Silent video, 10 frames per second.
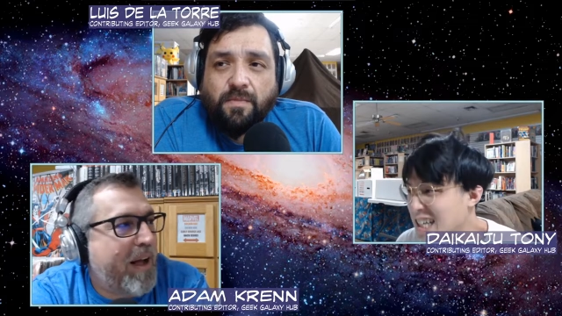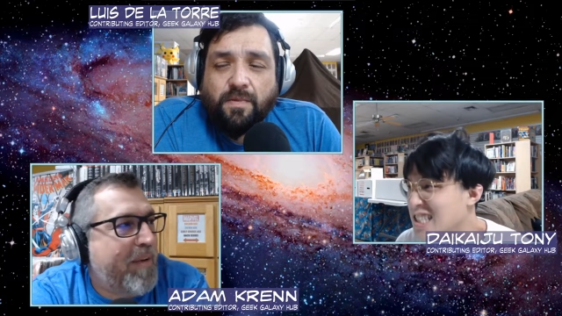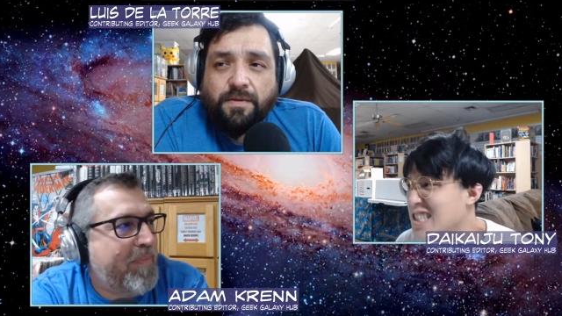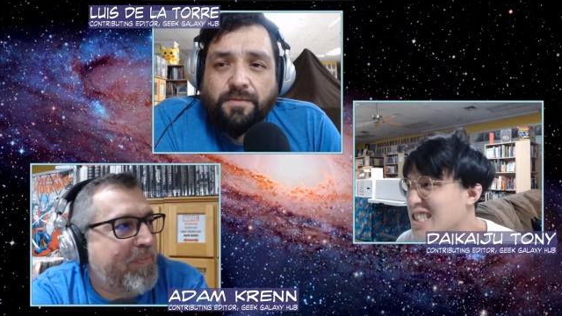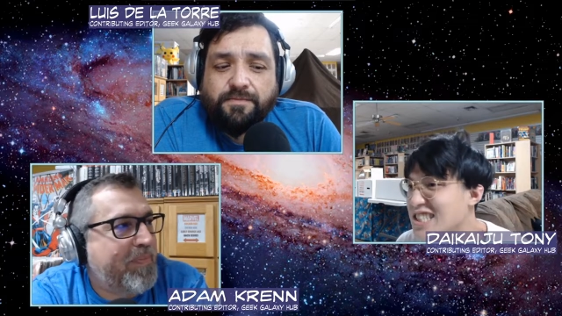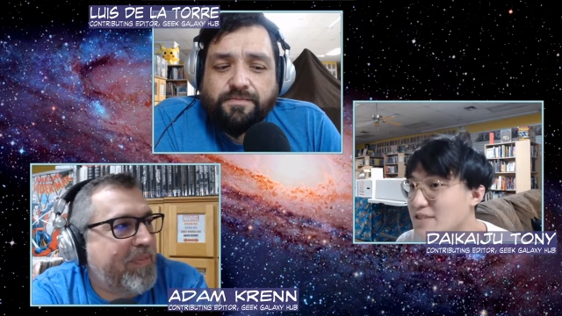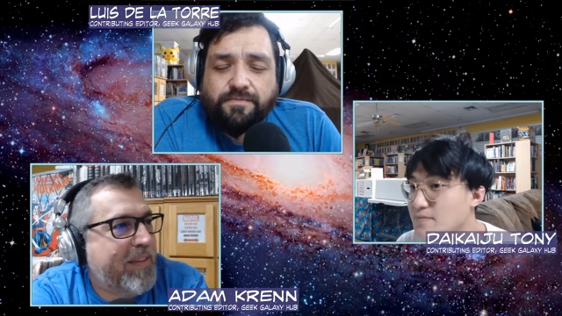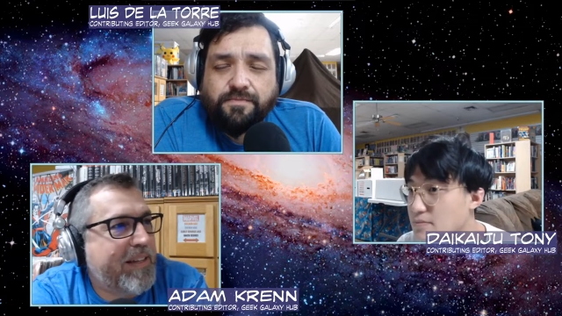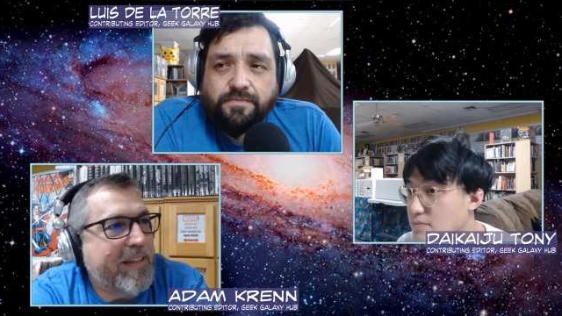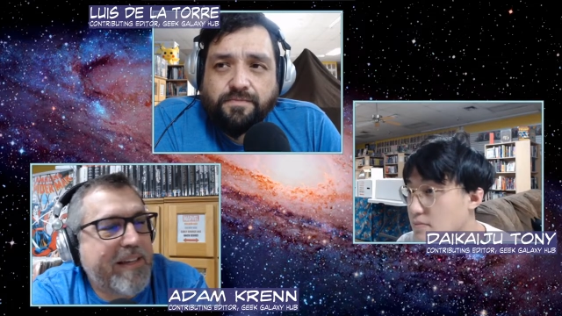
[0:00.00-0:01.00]
Speaker 1: Um,
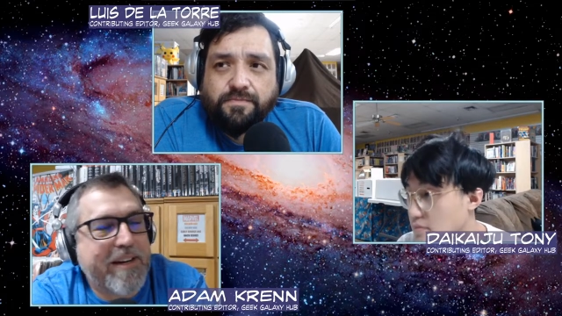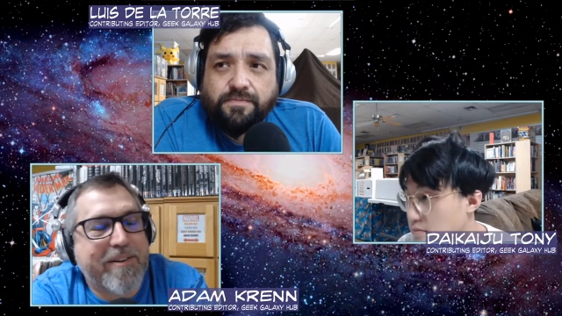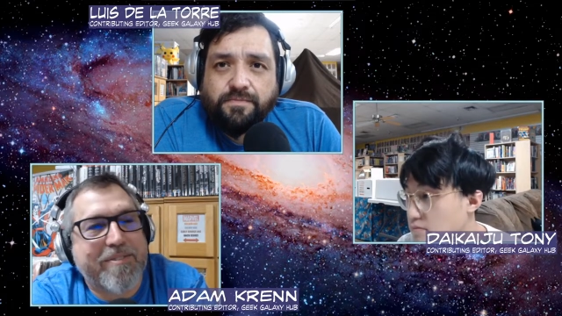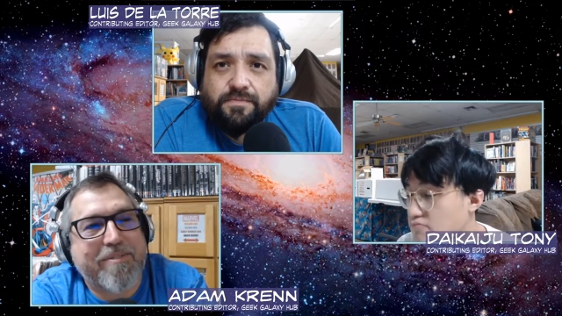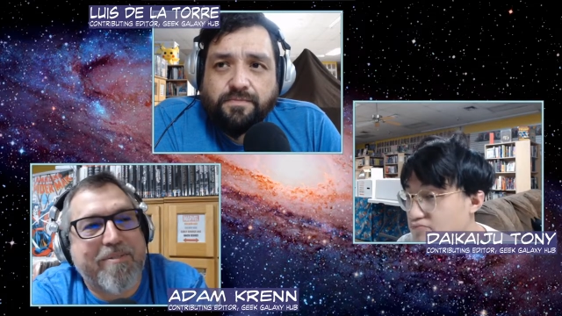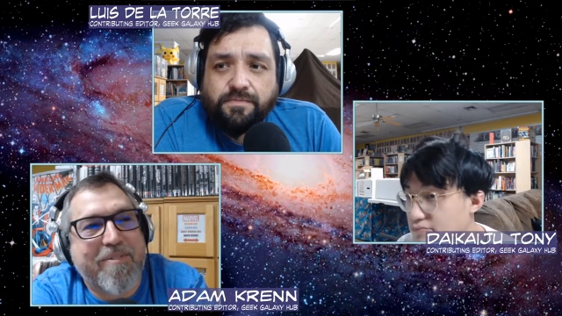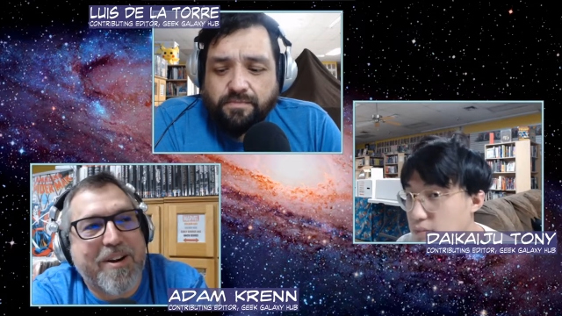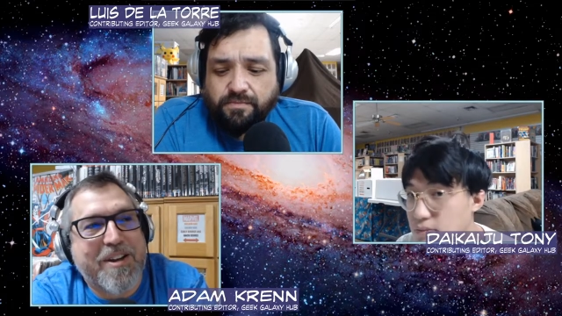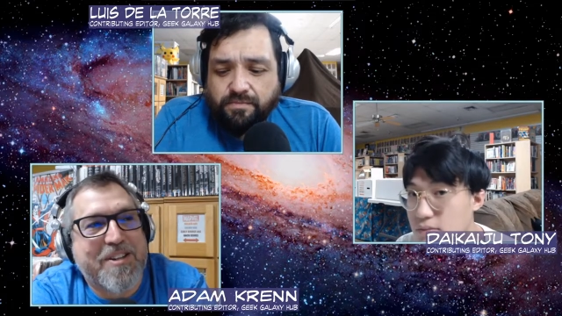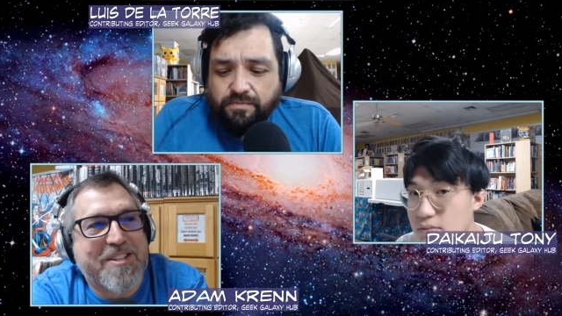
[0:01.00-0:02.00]
you know,
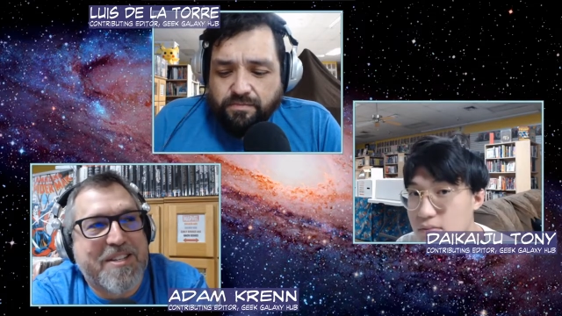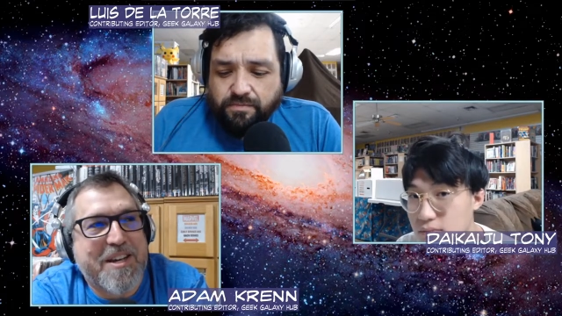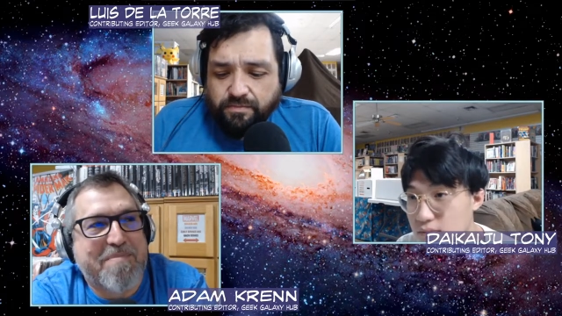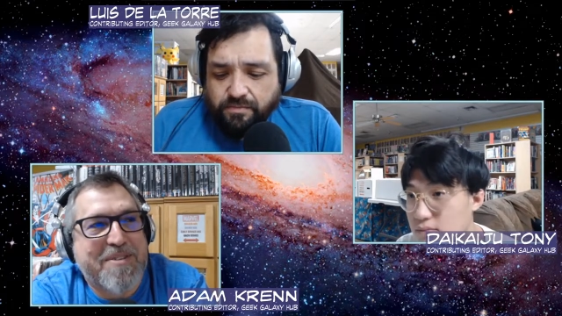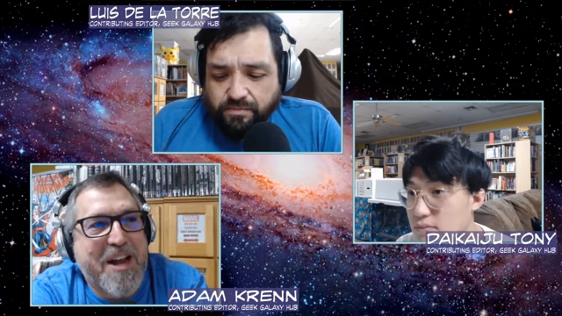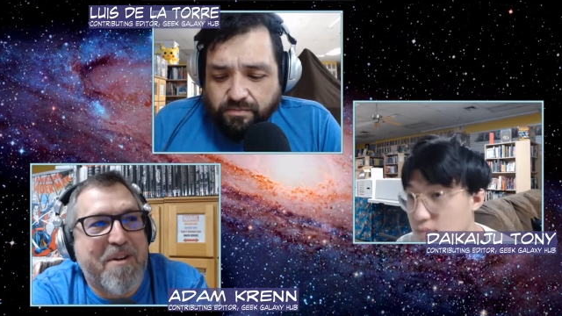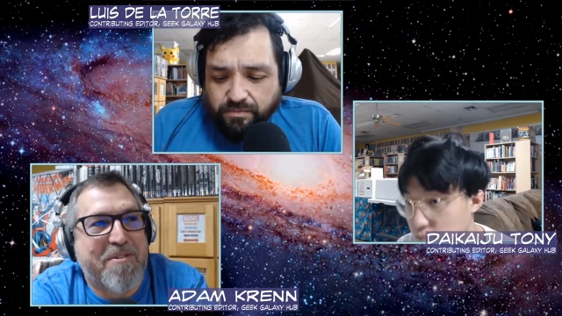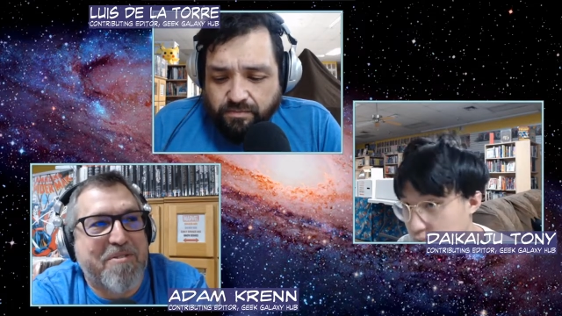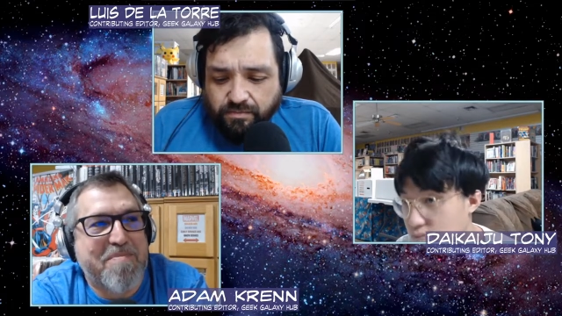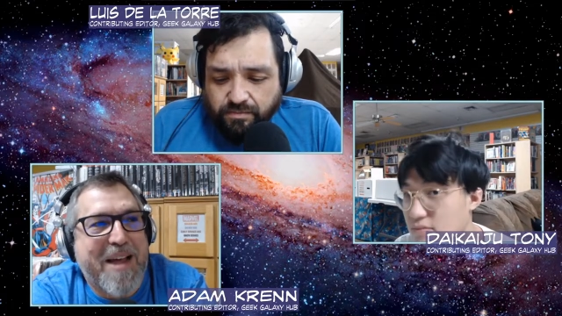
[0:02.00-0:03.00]
where you just see him
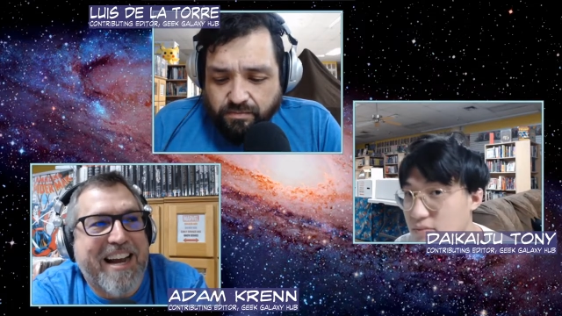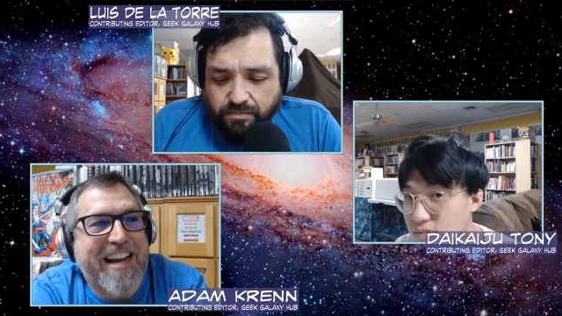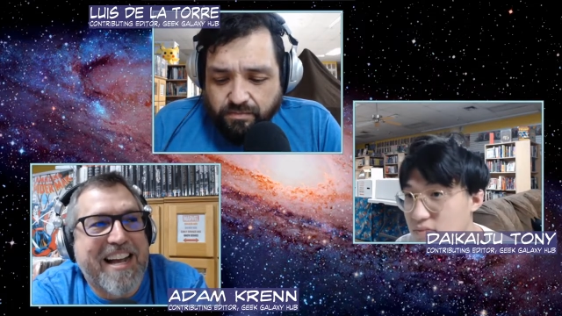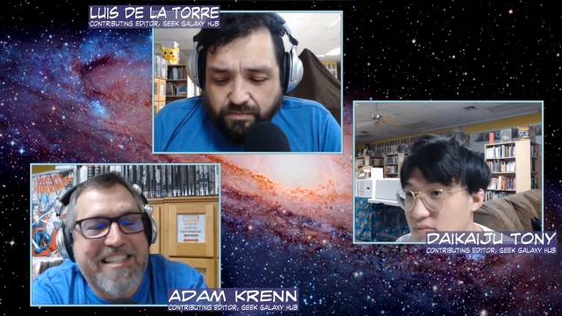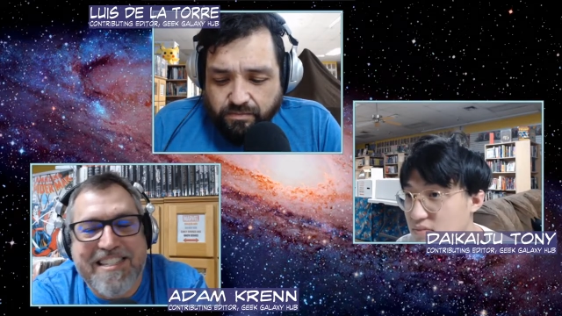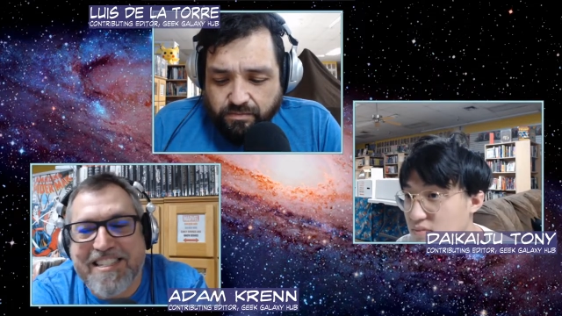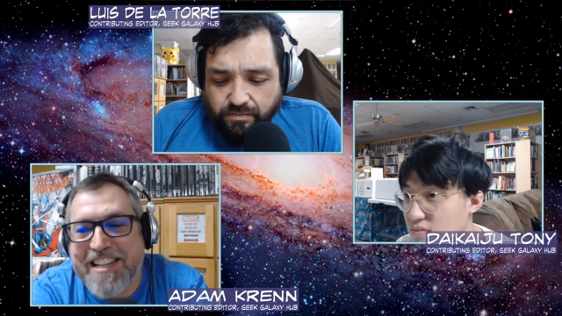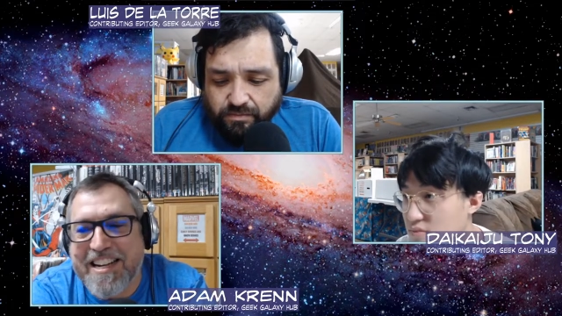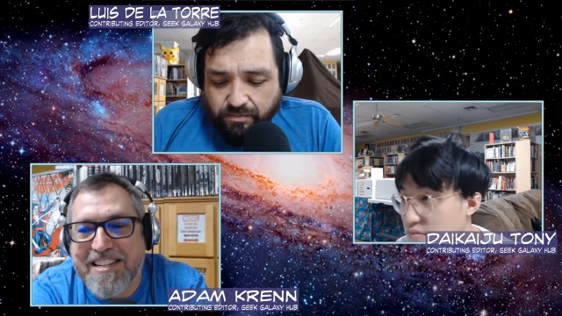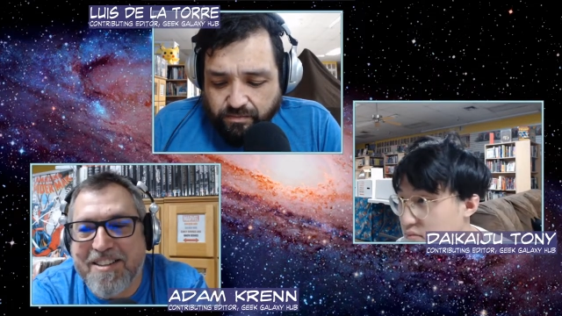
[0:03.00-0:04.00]
tear through bad guys until
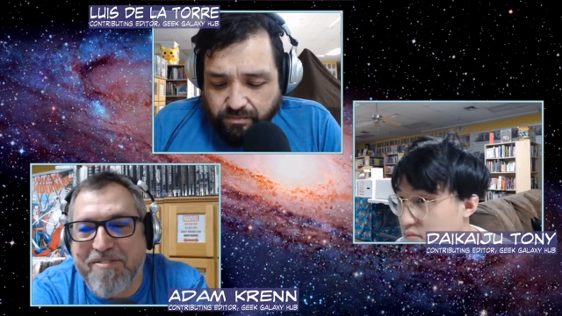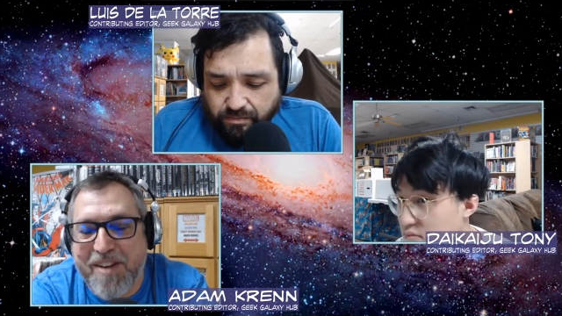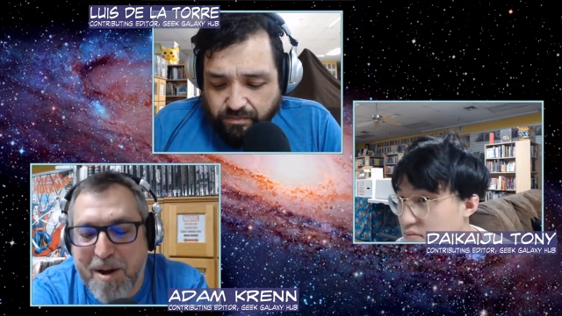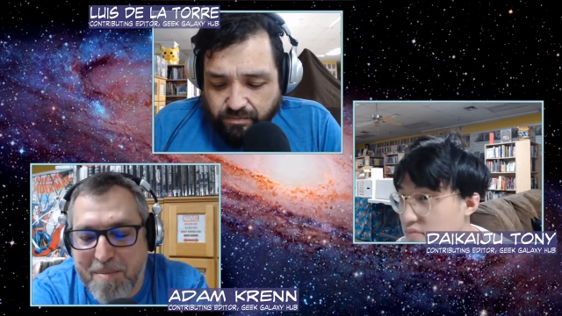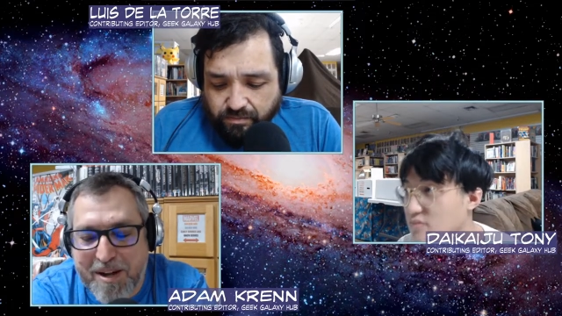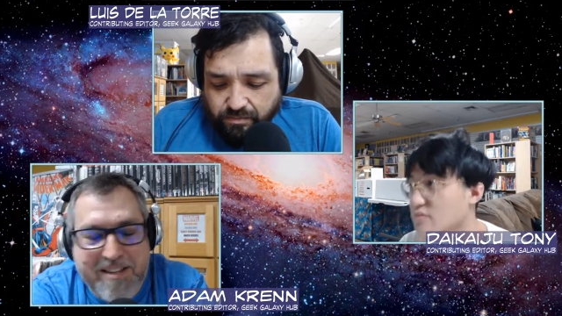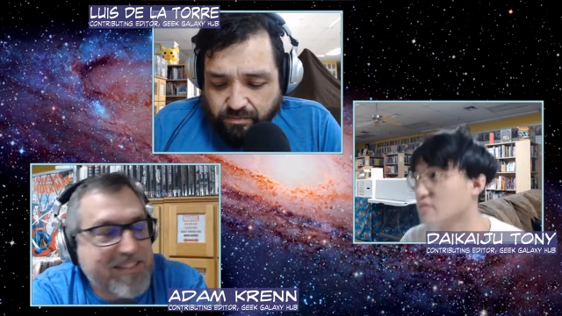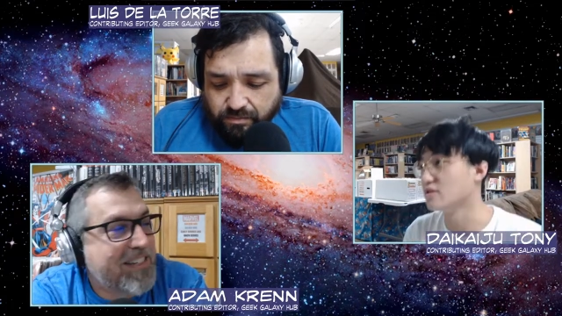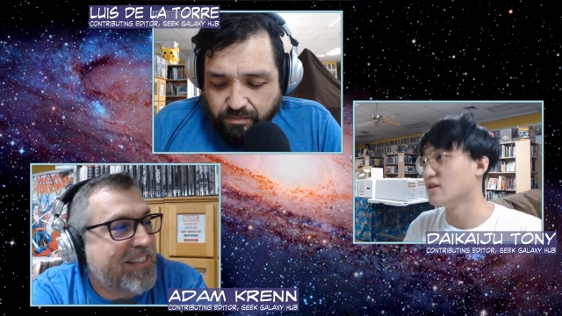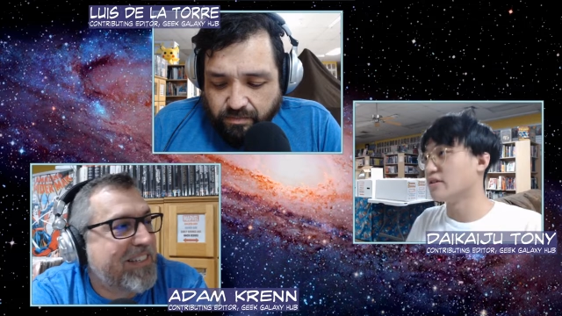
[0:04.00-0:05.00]
they get to the final
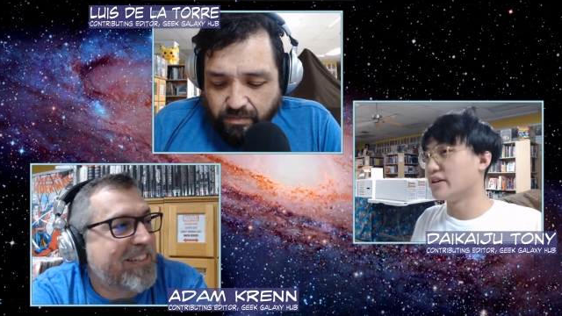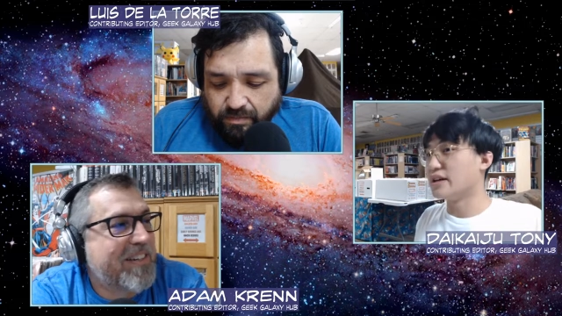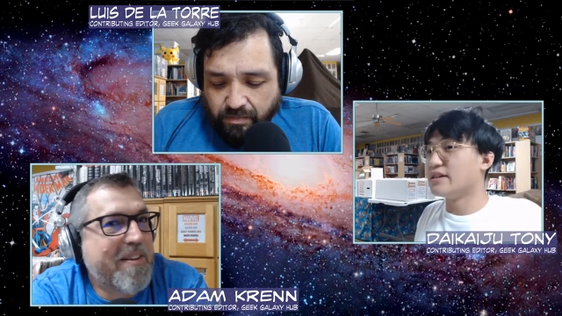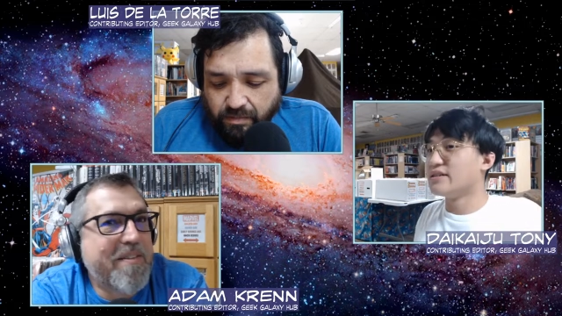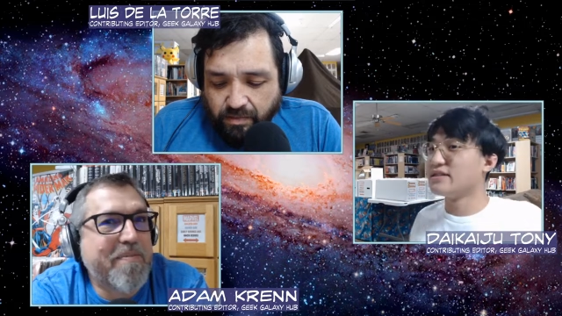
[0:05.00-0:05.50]
boss. Oh yeah.